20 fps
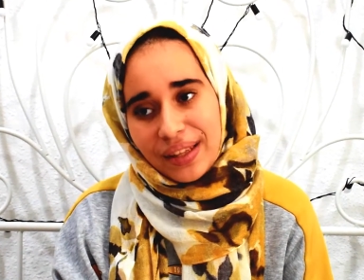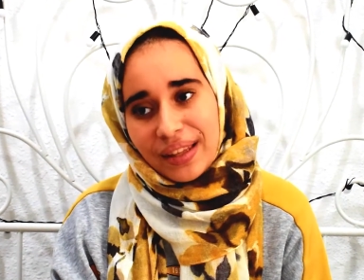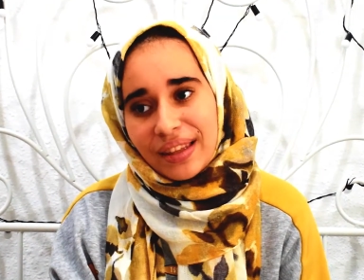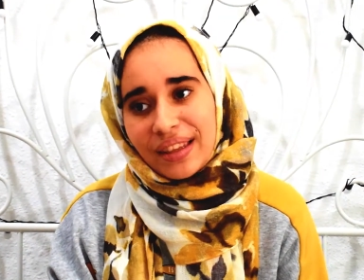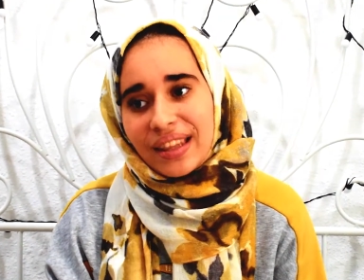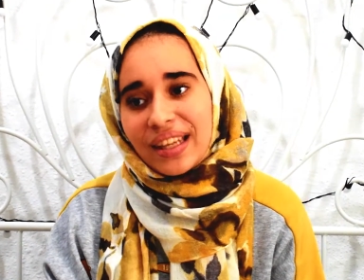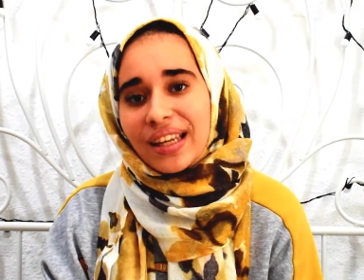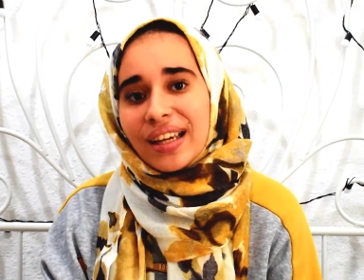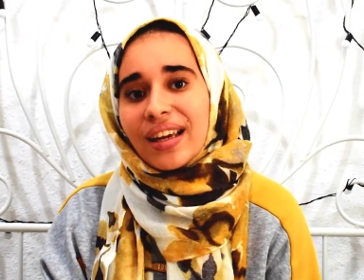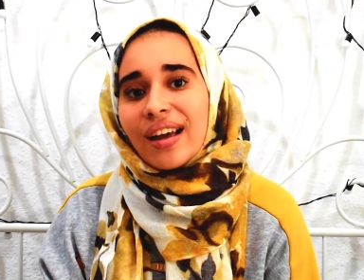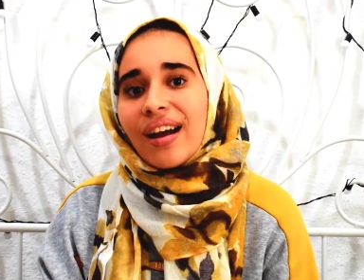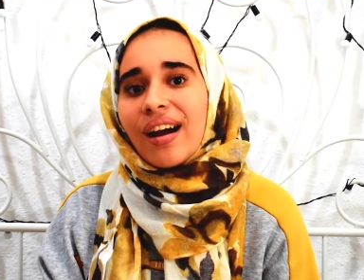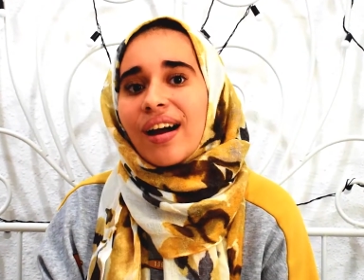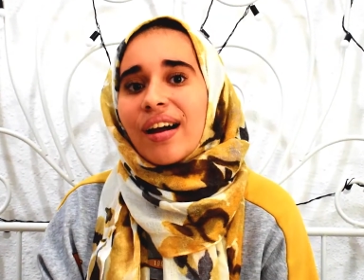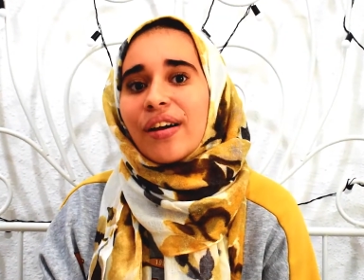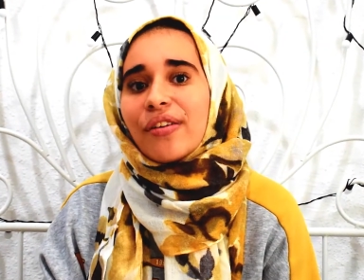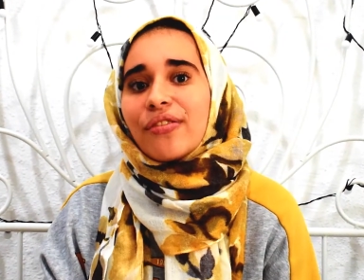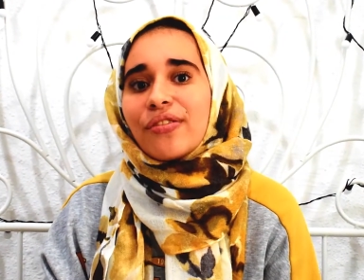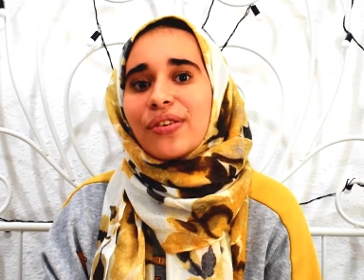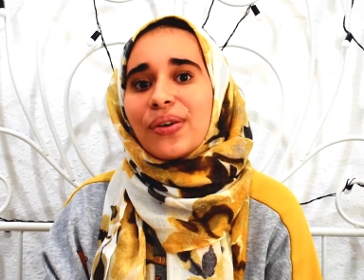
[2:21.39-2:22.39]
There
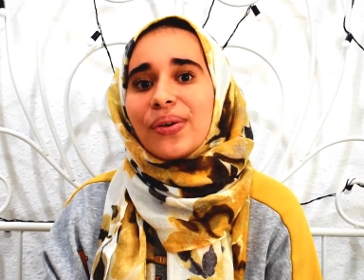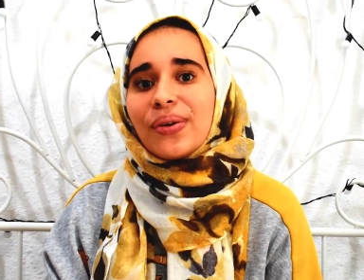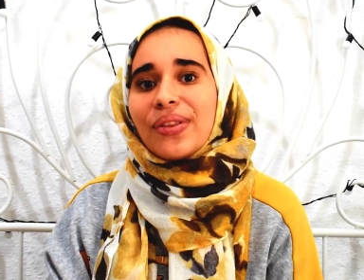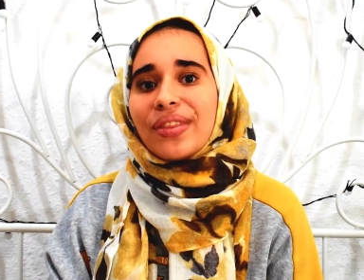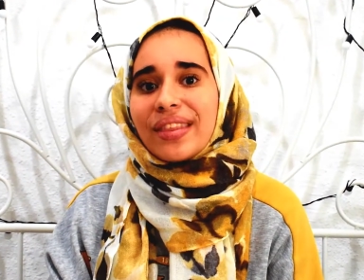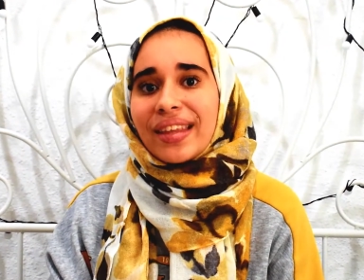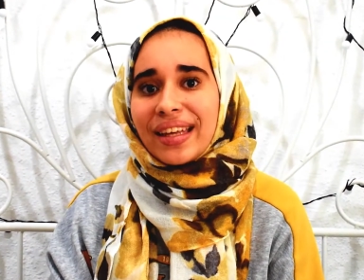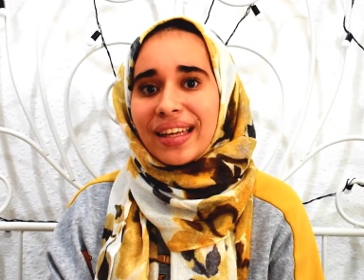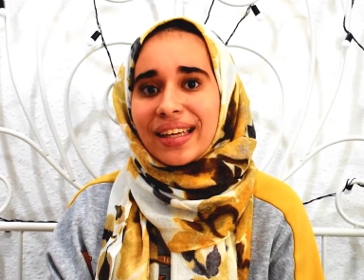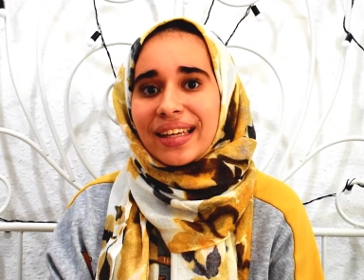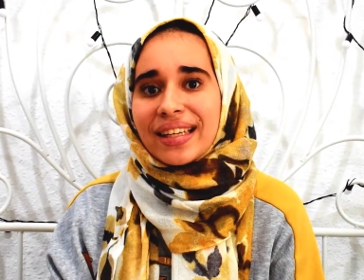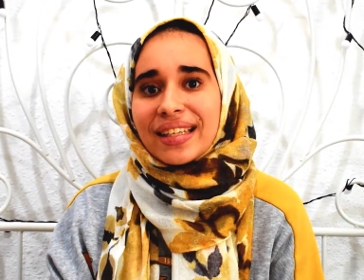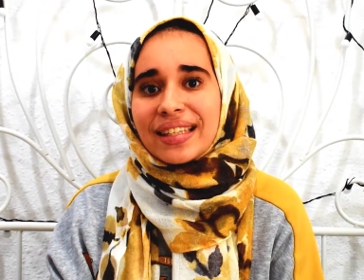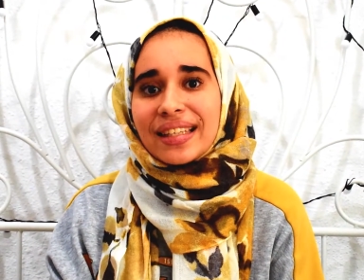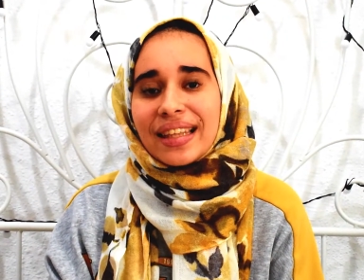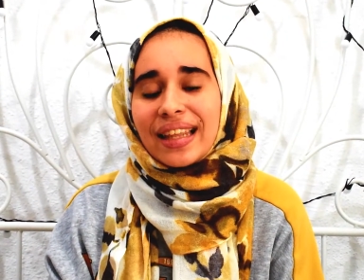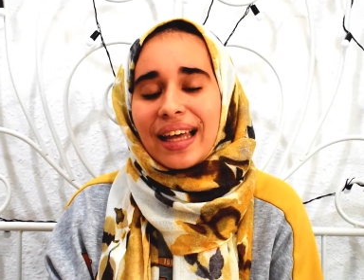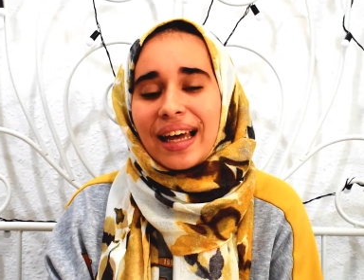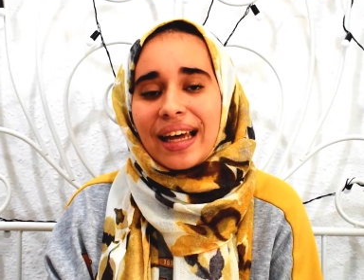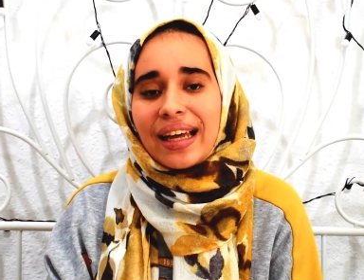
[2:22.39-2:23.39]
are a few things
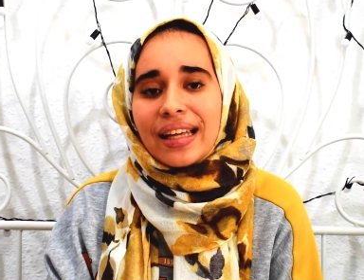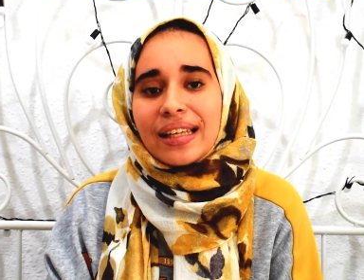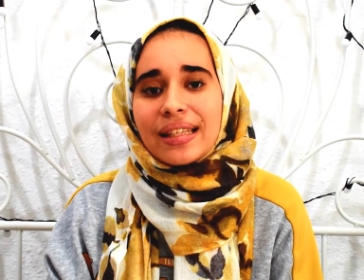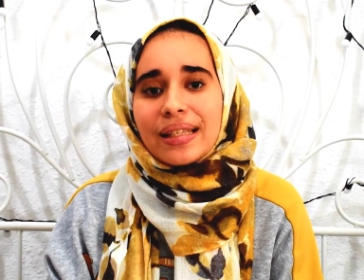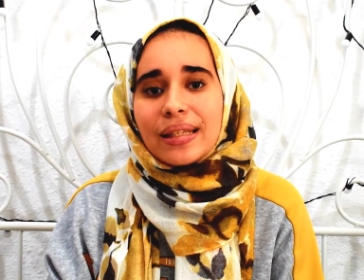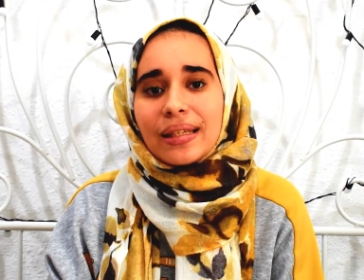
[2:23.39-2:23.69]
that